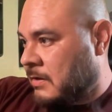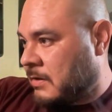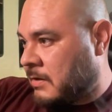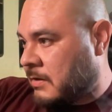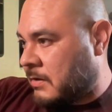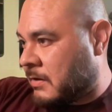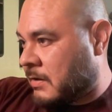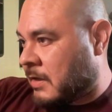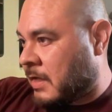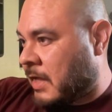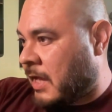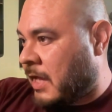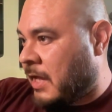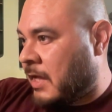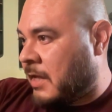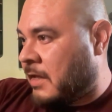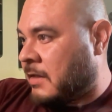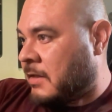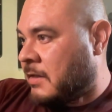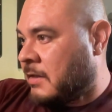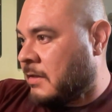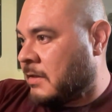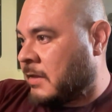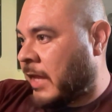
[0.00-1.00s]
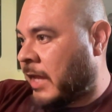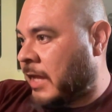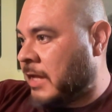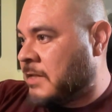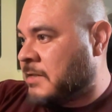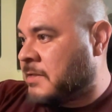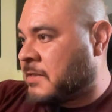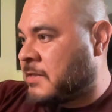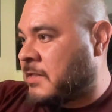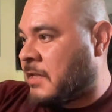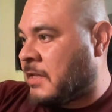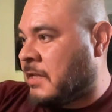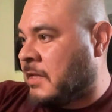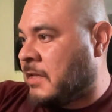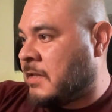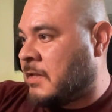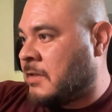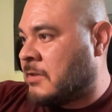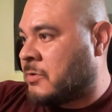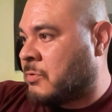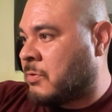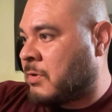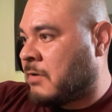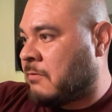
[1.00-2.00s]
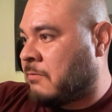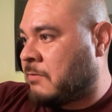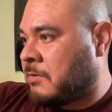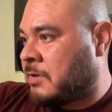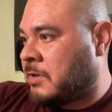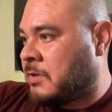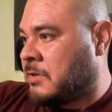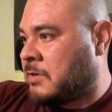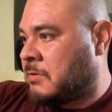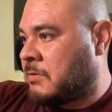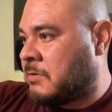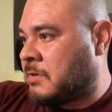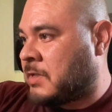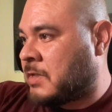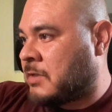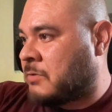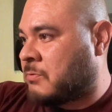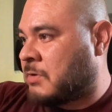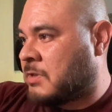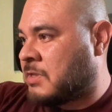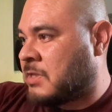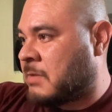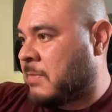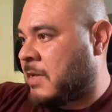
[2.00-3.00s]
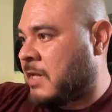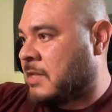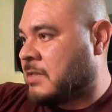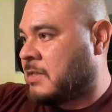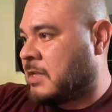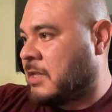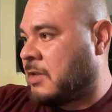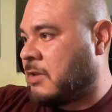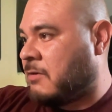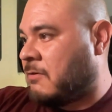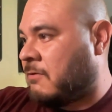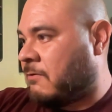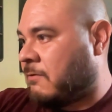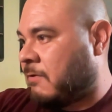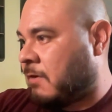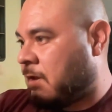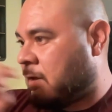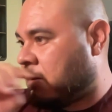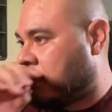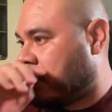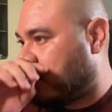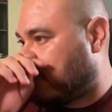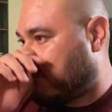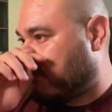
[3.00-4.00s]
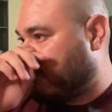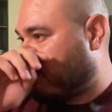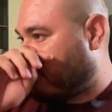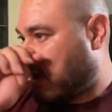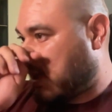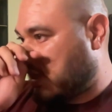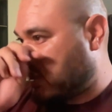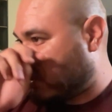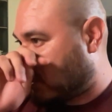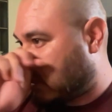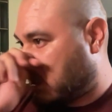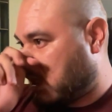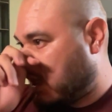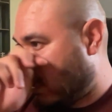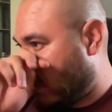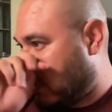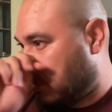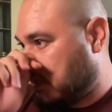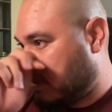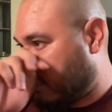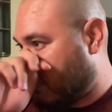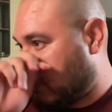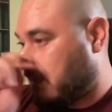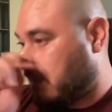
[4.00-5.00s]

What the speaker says: KZ1232 says, what's the best thing you feed your fresh cuts?